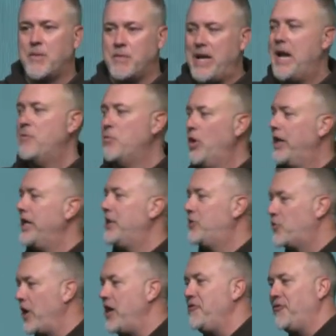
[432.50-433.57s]
But I'm really
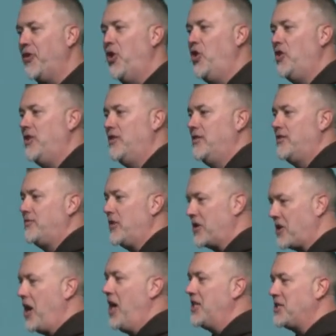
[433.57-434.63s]
grateful for
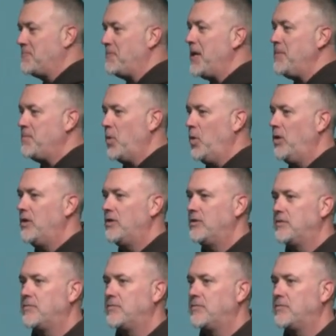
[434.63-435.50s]
God's people.